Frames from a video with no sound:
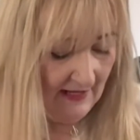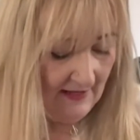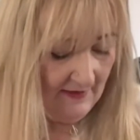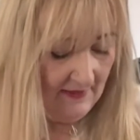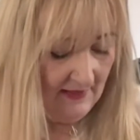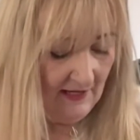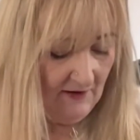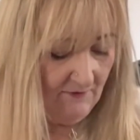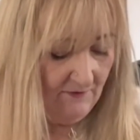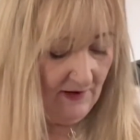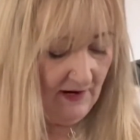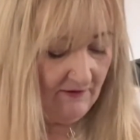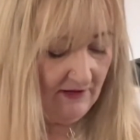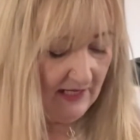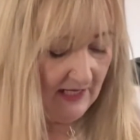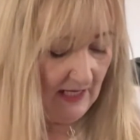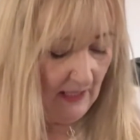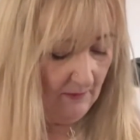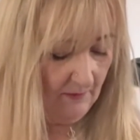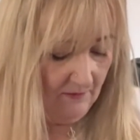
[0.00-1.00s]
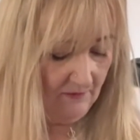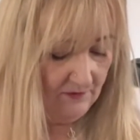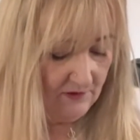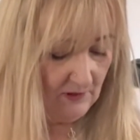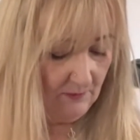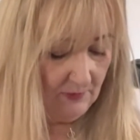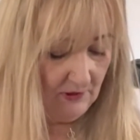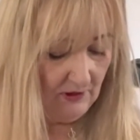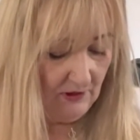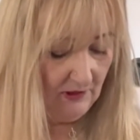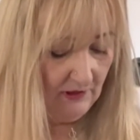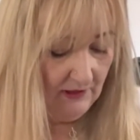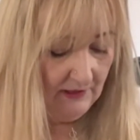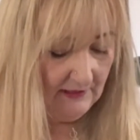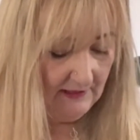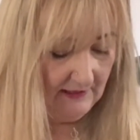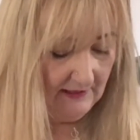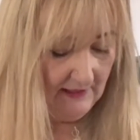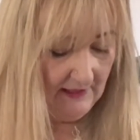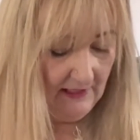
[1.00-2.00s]
They are very comfortable.
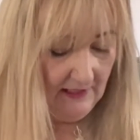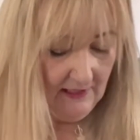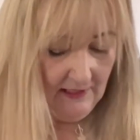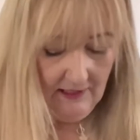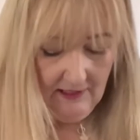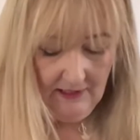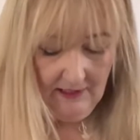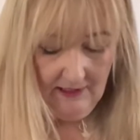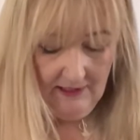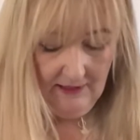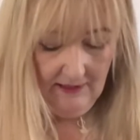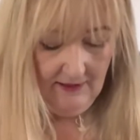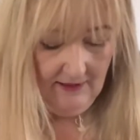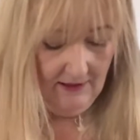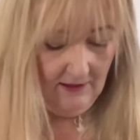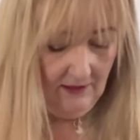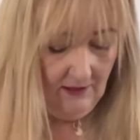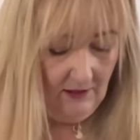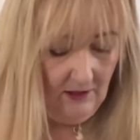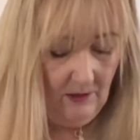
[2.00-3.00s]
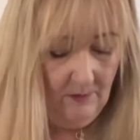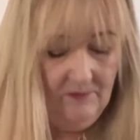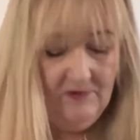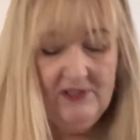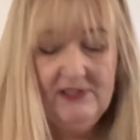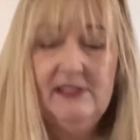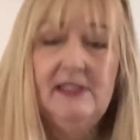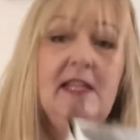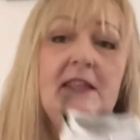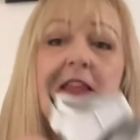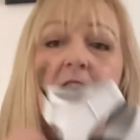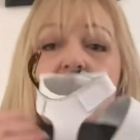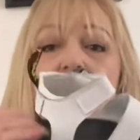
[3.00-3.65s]
Obviously they've